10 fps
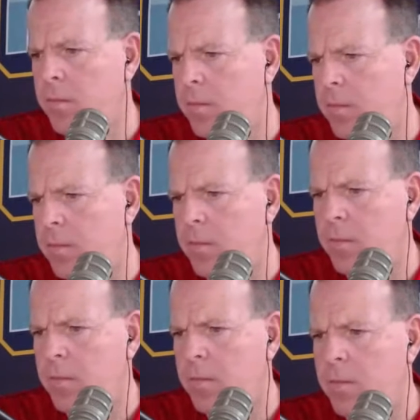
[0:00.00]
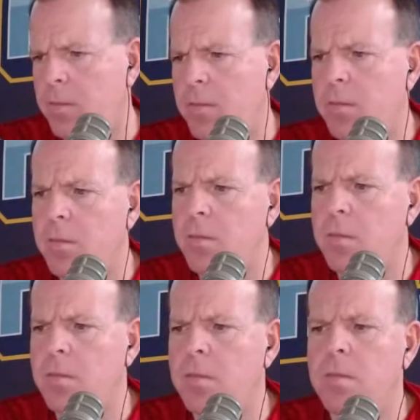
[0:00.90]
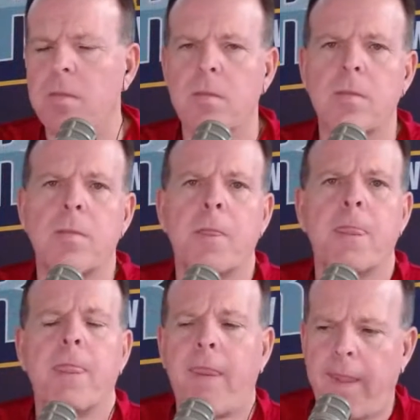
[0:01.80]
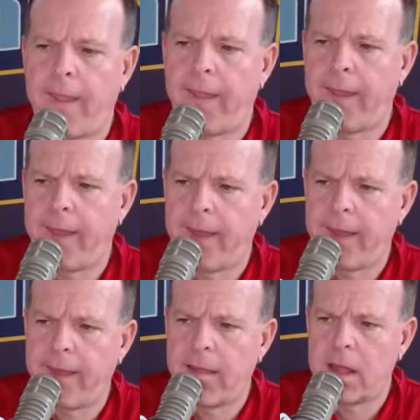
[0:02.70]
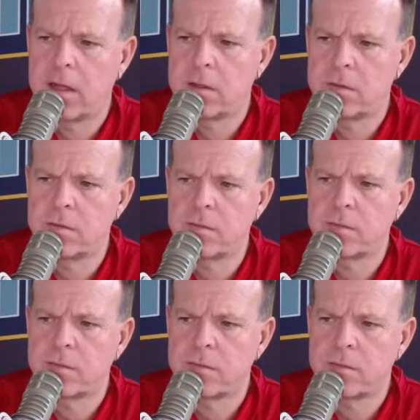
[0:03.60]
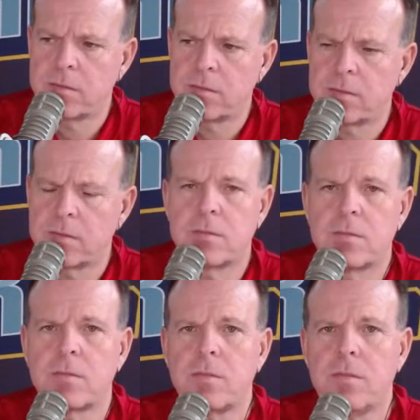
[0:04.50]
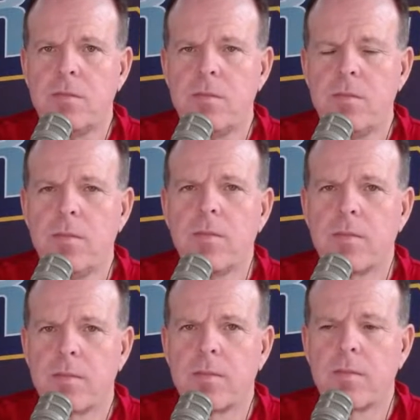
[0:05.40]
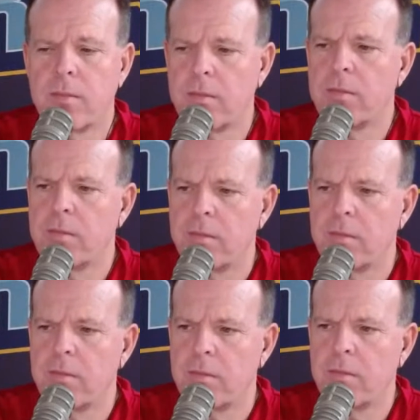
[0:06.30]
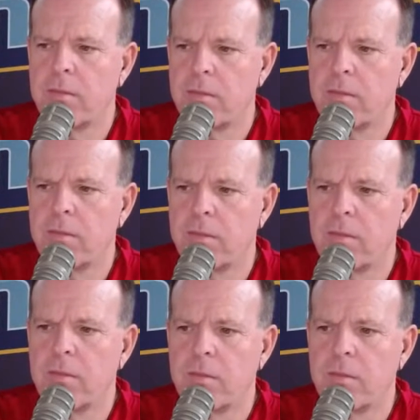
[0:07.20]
[no speech]